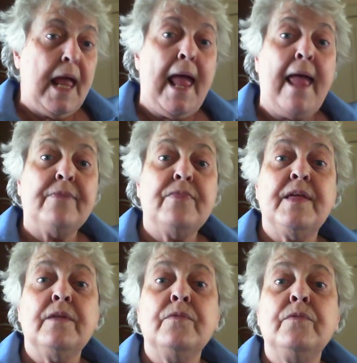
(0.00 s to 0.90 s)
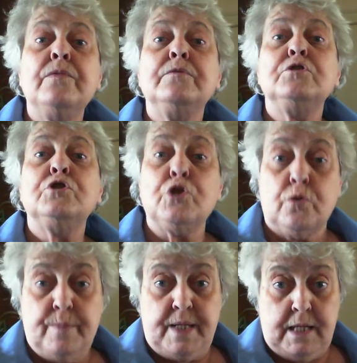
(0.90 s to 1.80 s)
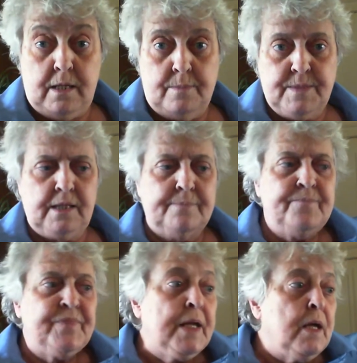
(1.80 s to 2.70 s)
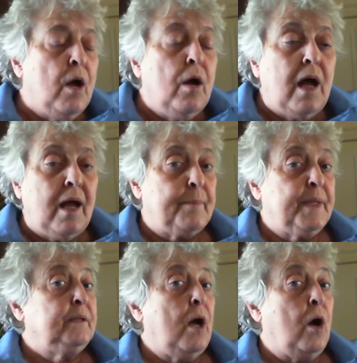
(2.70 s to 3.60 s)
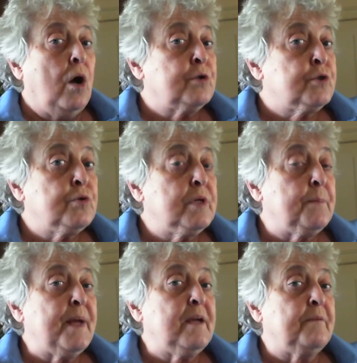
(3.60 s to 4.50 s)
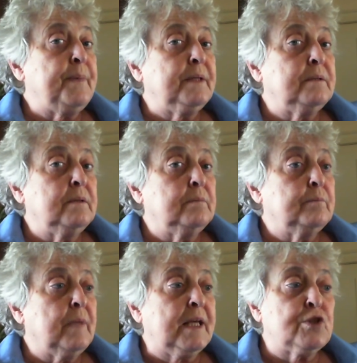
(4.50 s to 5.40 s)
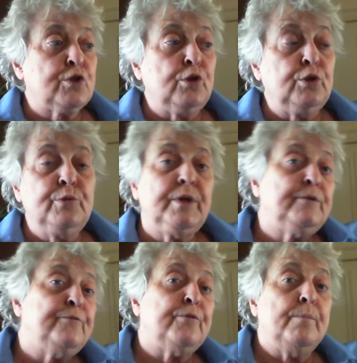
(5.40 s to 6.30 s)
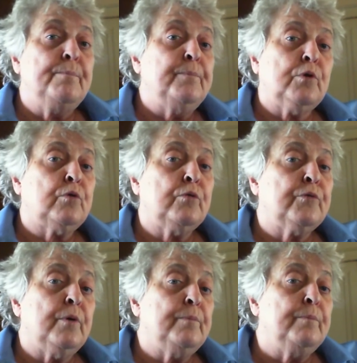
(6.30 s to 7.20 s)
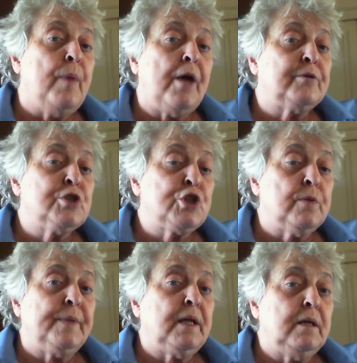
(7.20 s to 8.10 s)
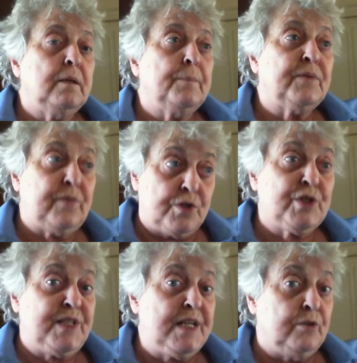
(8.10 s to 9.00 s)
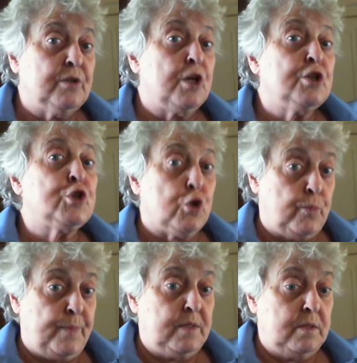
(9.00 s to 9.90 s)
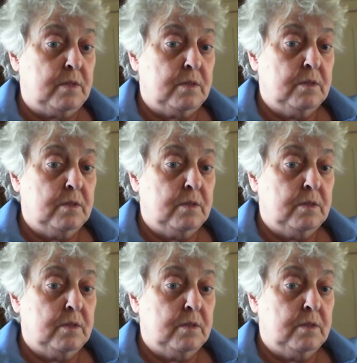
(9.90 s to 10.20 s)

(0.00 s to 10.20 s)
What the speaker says: And then Germany comes in. I mean, Austria may have been excluded from the modern Germany, but they're still Germans.